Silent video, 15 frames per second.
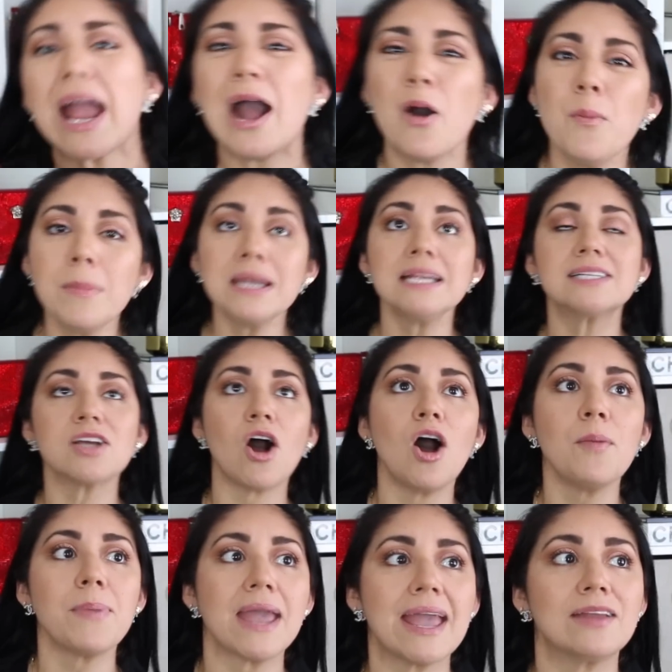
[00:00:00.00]
How many
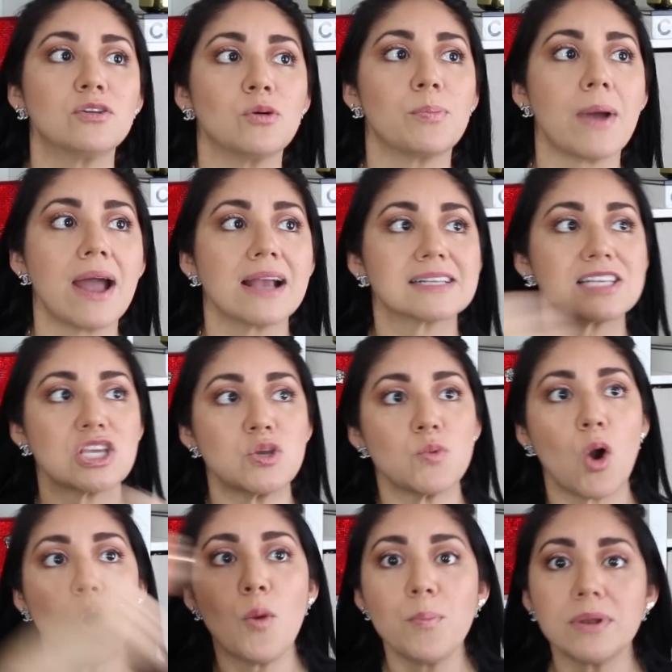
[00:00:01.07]
top handle bags that
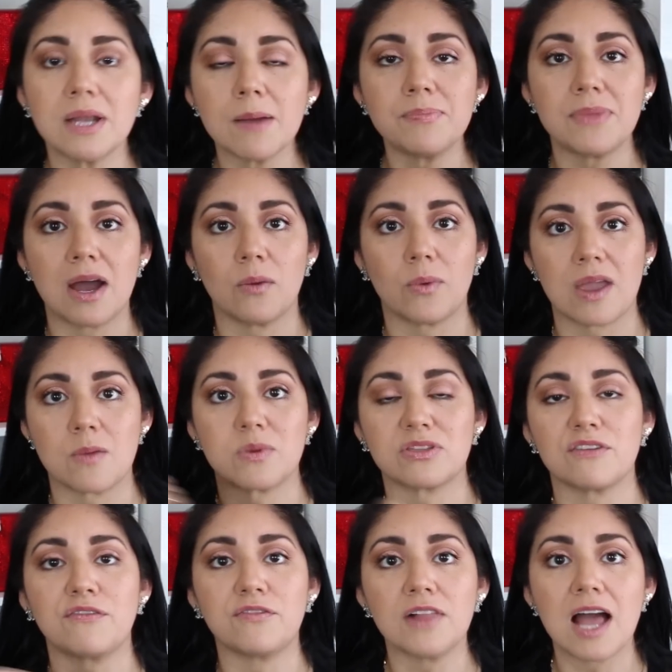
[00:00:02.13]
you open up that way with
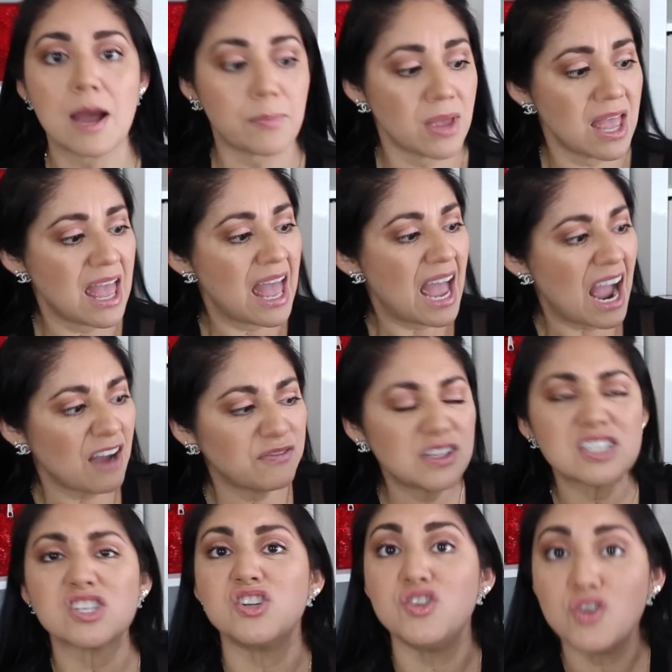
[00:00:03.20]
the flap have
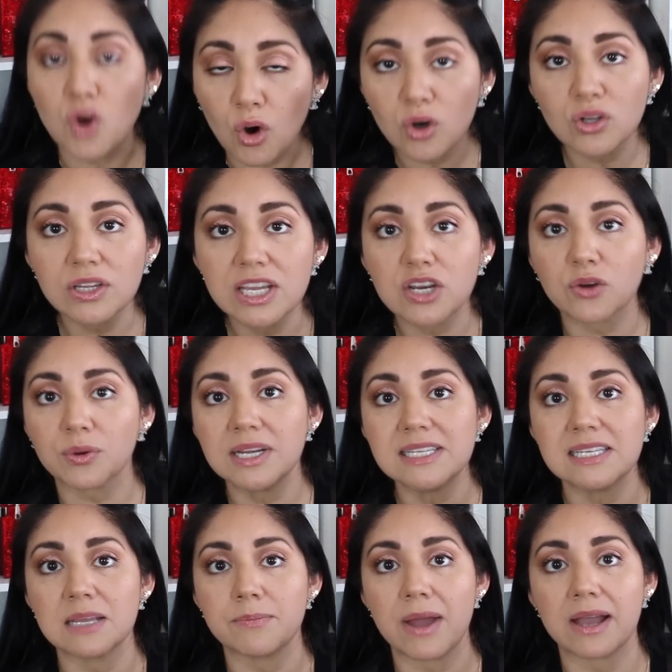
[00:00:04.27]
this gnarly
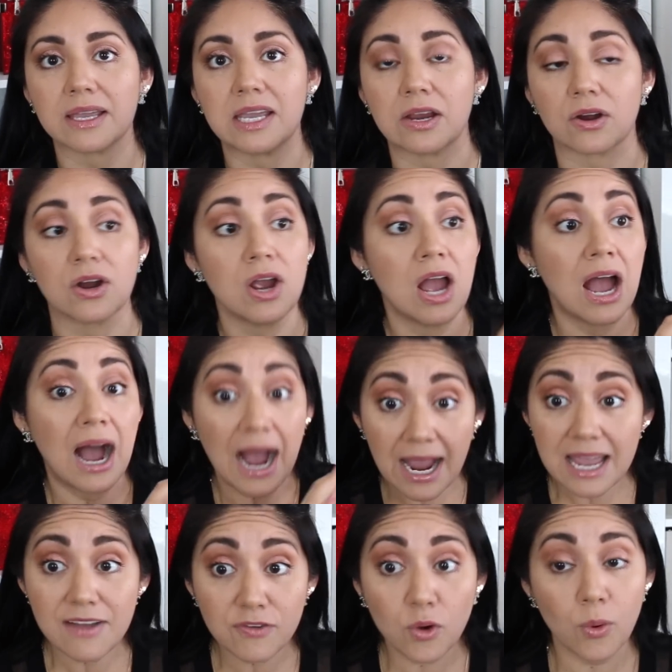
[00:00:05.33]
creasing back here? I
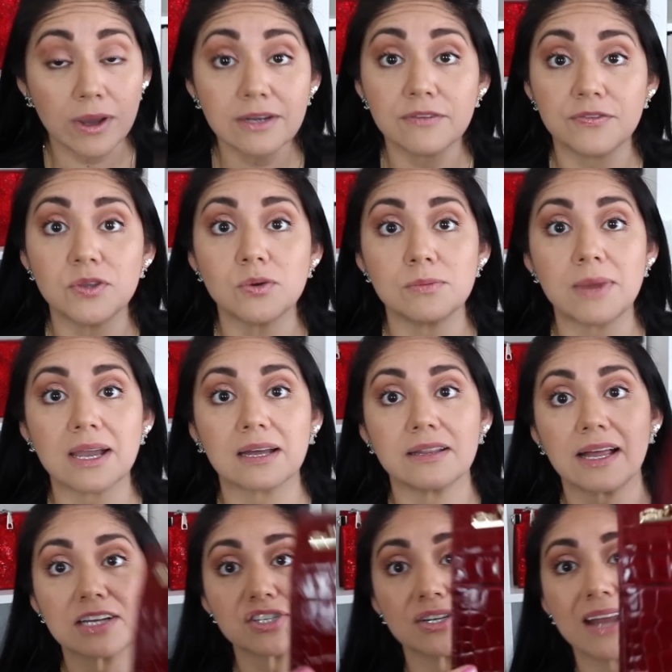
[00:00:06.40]
have quite a few in my
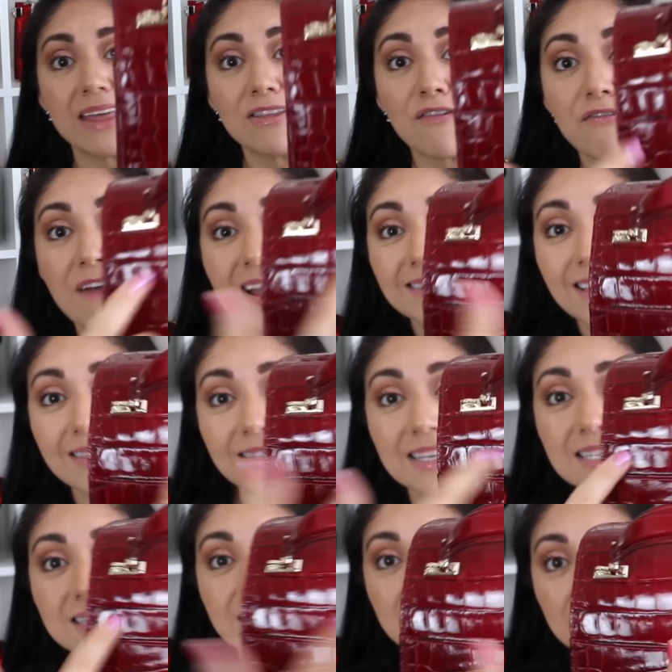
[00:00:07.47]
collection and the fact that
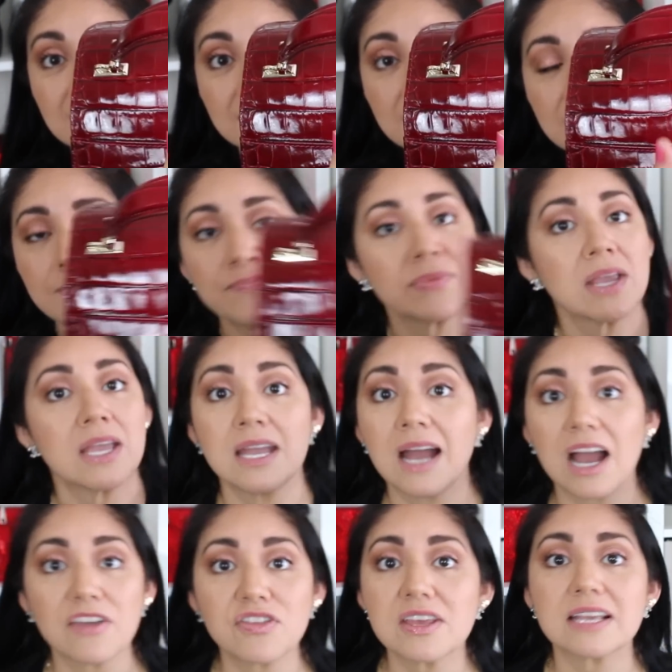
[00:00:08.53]
this doesn't,
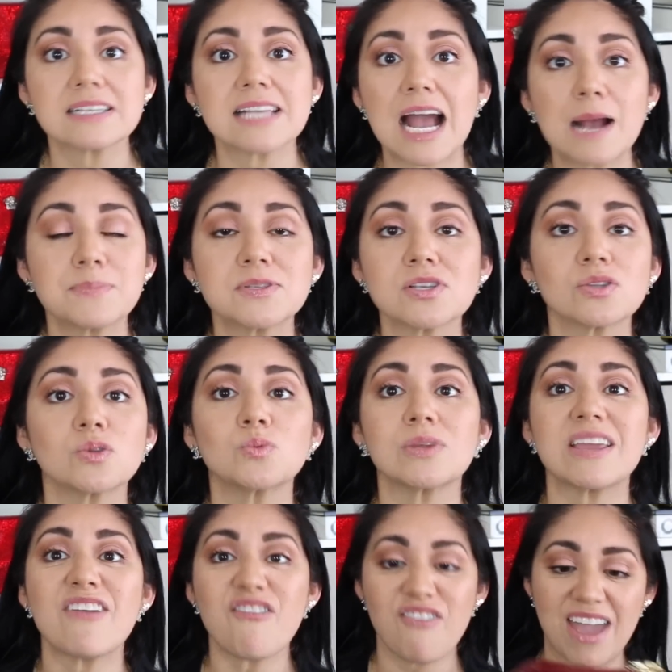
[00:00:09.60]
I think is
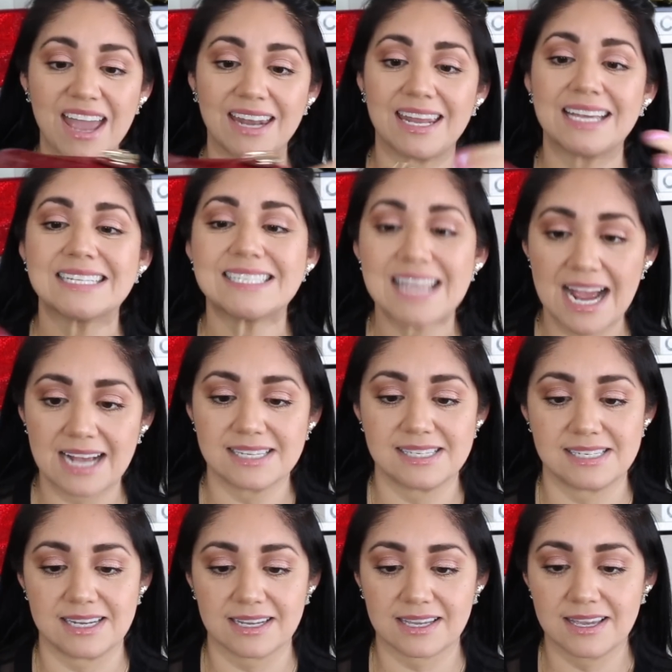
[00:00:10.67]
absolutely
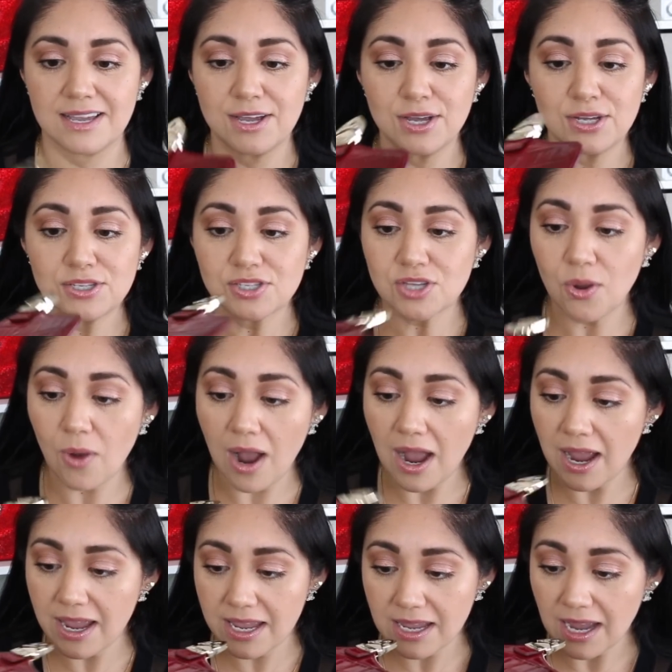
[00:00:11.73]
fantastic. So
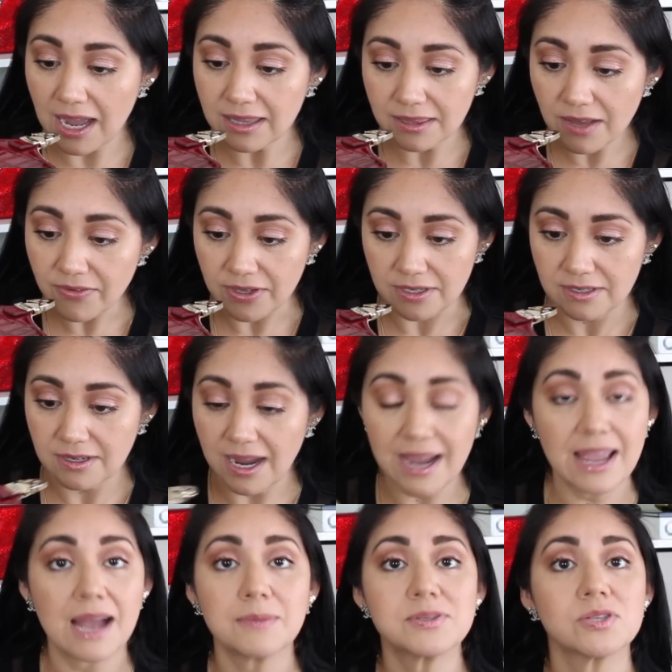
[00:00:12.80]
I, I love it.
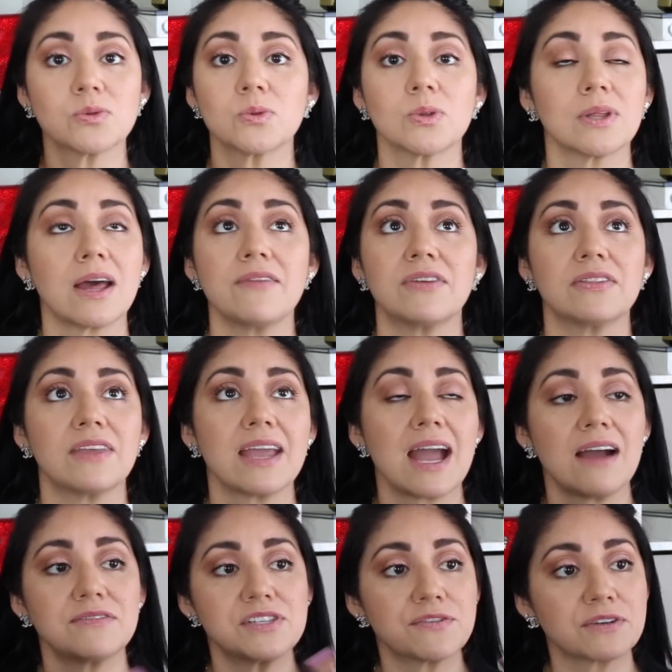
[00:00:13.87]
I absolutely love it. They
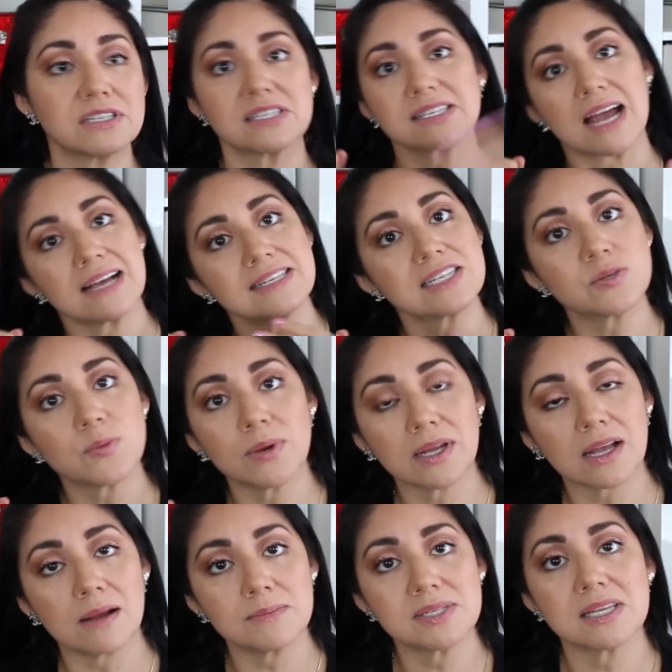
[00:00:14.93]
have different sizes when it
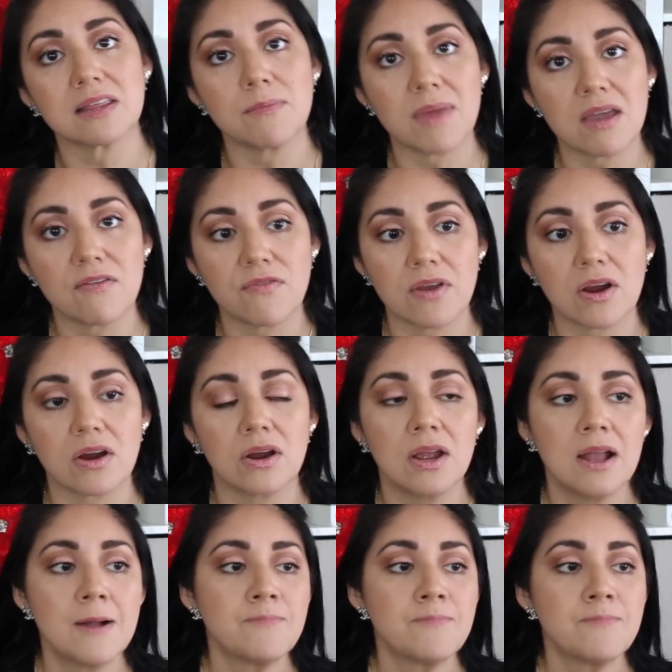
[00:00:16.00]
comes to the Mayfair.